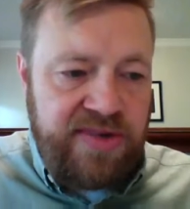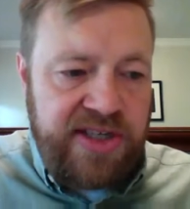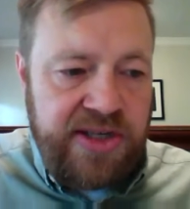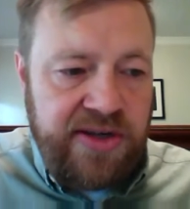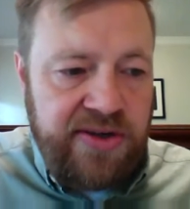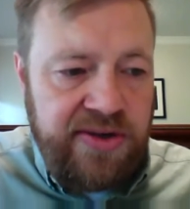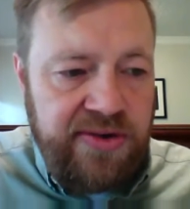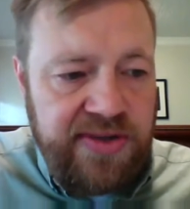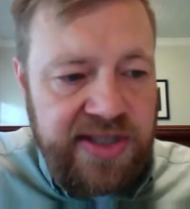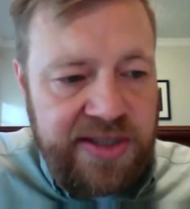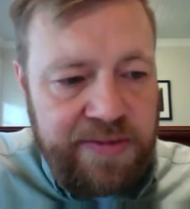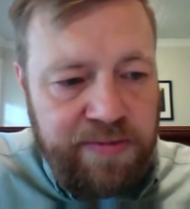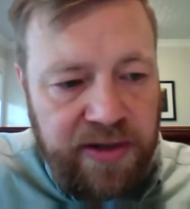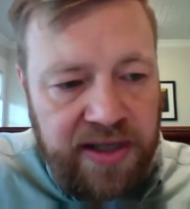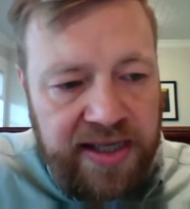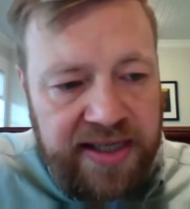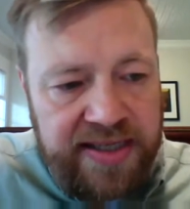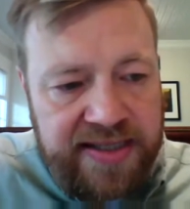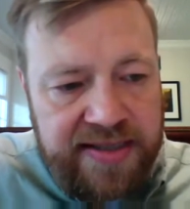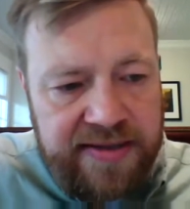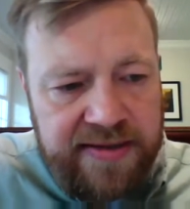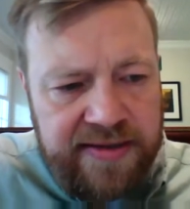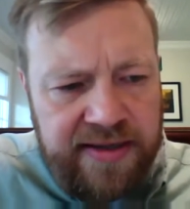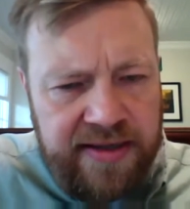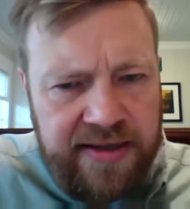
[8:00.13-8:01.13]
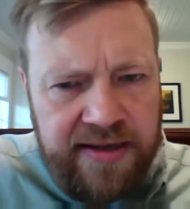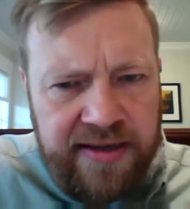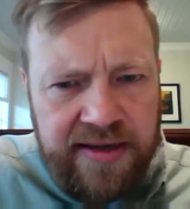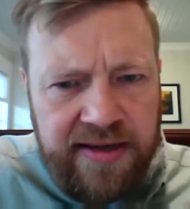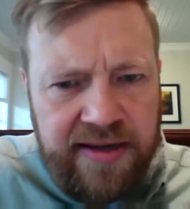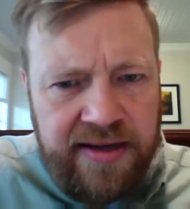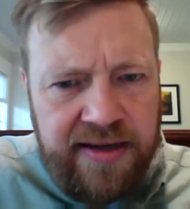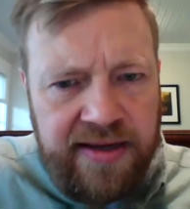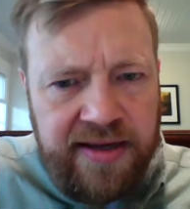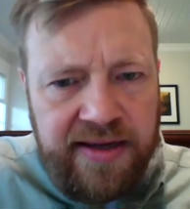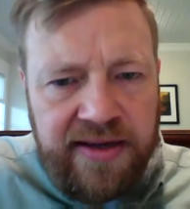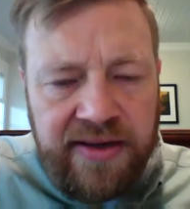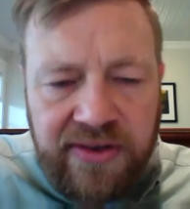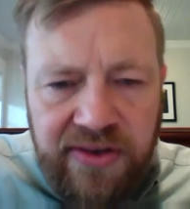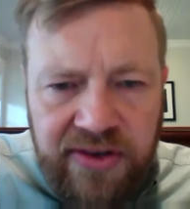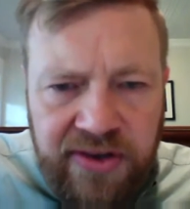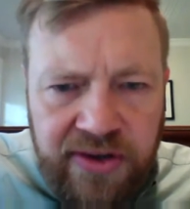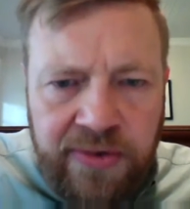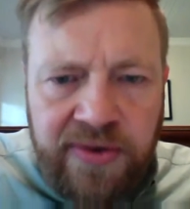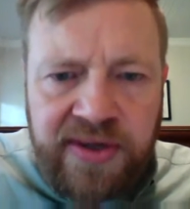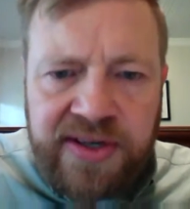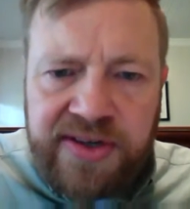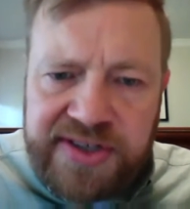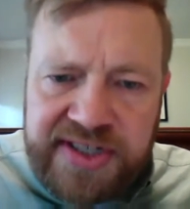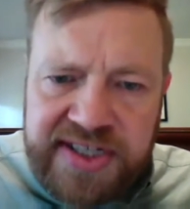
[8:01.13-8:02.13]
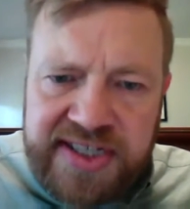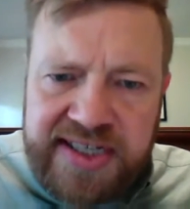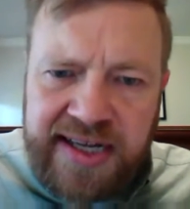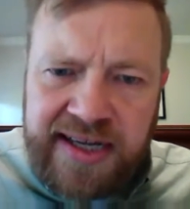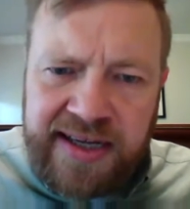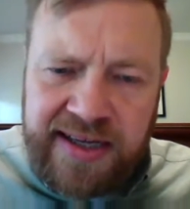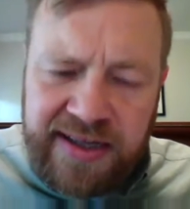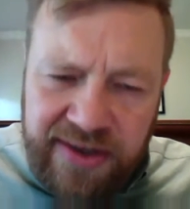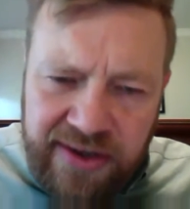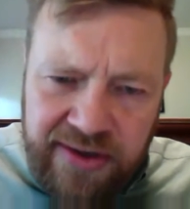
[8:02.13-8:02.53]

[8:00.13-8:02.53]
returned to his place. "Do you understand?